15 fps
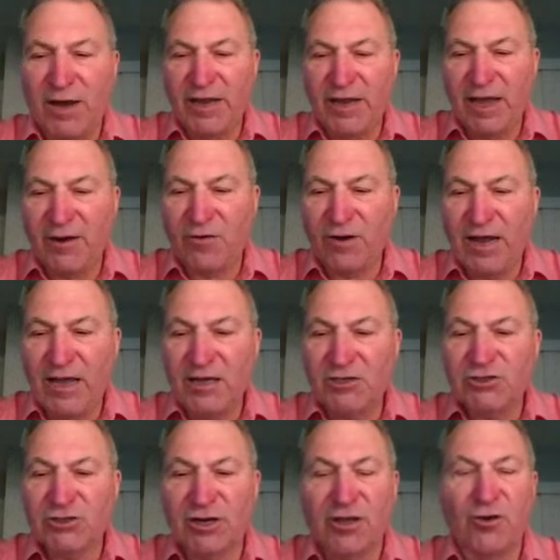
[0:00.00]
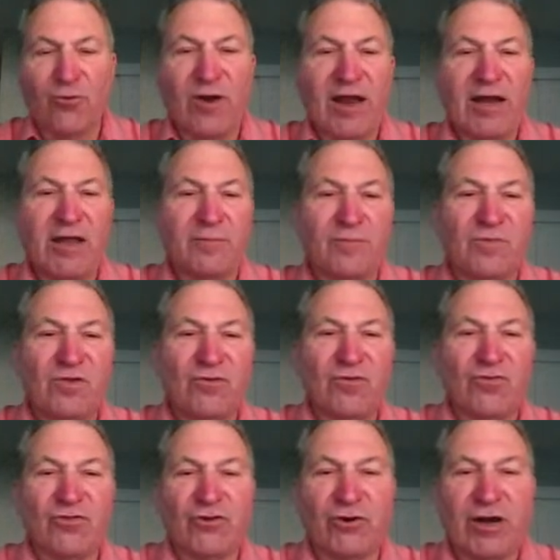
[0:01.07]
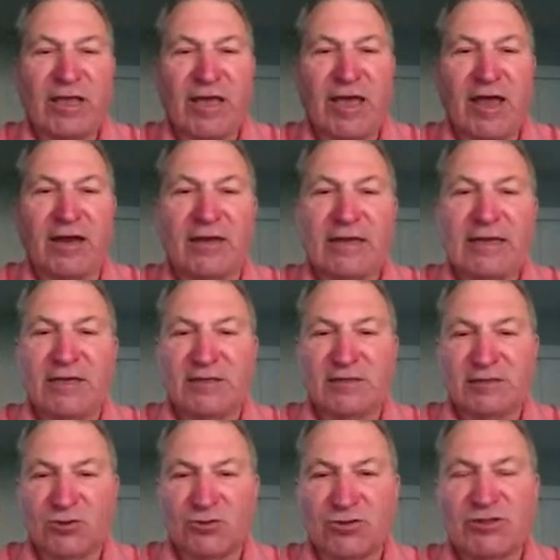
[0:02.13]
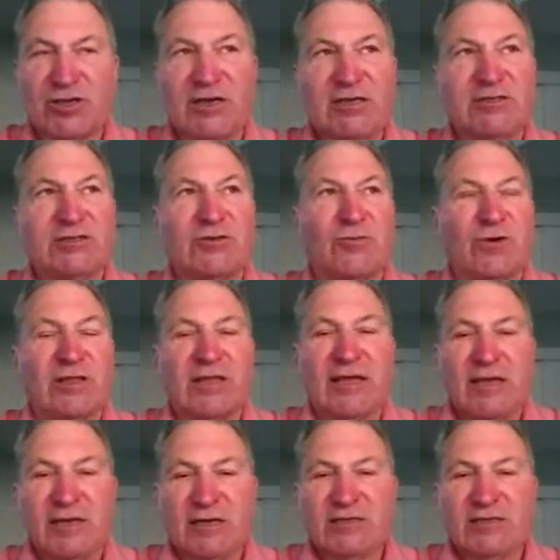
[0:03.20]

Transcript: degradation of uranium-238 in association with